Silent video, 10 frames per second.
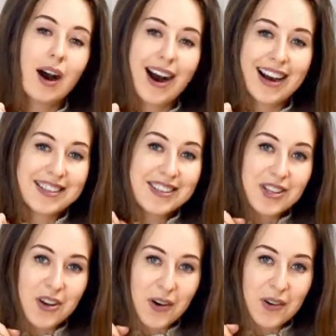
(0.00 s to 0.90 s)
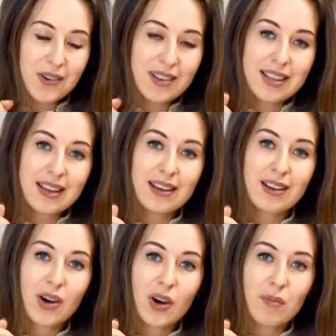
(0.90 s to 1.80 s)
As you know,
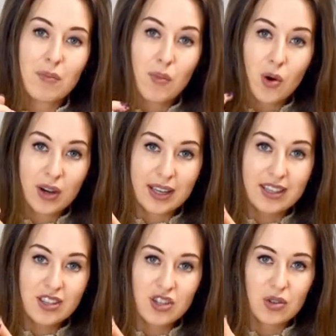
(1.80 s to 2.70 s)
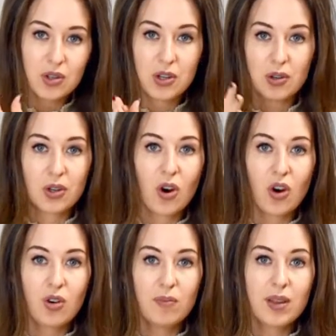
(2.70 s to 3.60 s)
the mortgage on your own
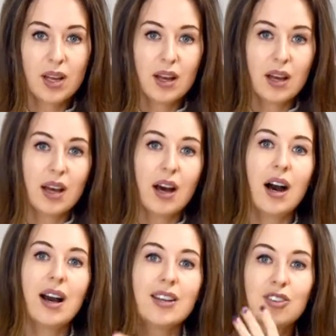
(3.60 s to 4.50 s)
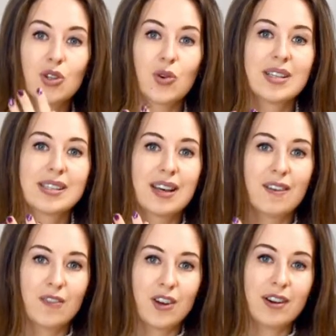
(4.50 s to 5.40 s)
home enjoys a
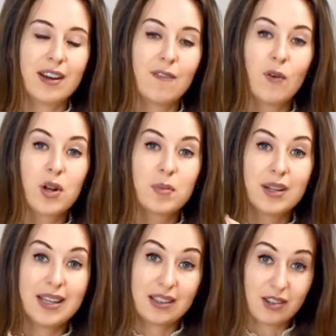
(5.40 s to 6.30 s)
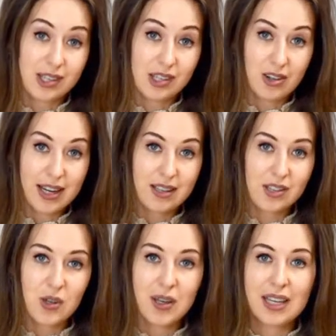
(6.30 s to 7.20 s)
very affordable interest rate.
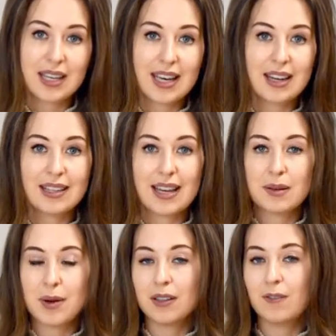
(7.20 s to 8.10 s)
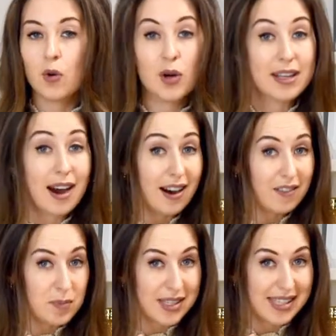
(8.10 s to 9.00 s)
So you can get it at about
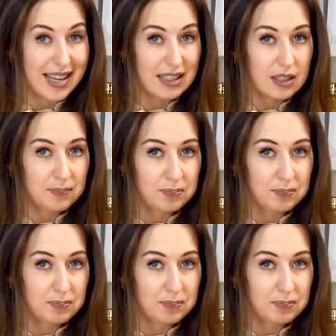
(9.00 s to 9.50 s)
4.5%.